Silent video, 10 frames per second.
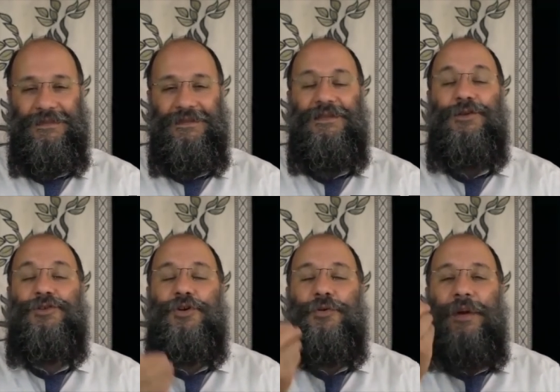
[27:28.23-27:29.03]
There's
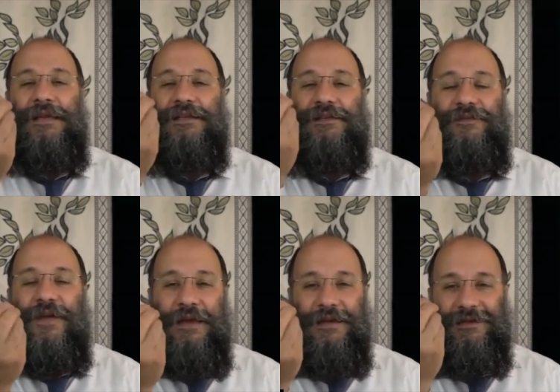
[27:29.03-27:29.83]
a great
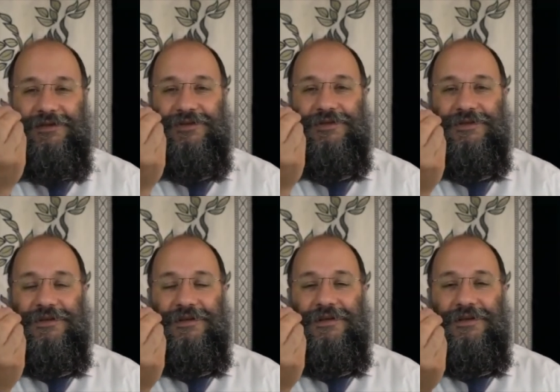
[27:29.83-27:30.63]
advantage
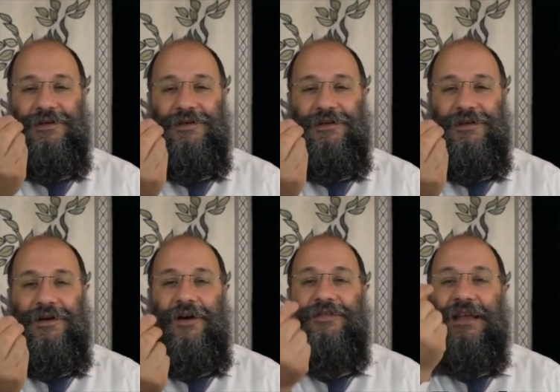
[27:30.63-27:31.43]

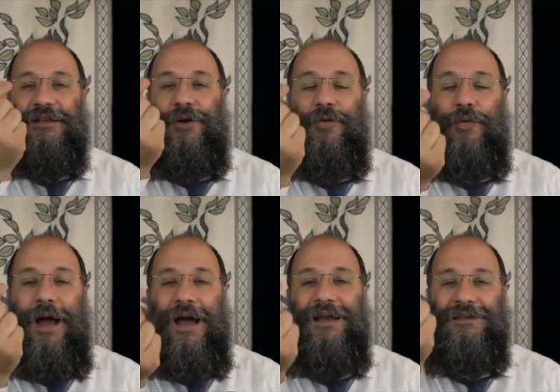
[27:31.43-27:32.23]
of that
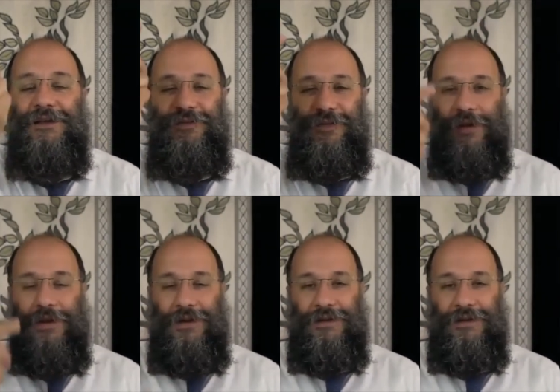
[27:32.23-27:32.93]
cry of the heart.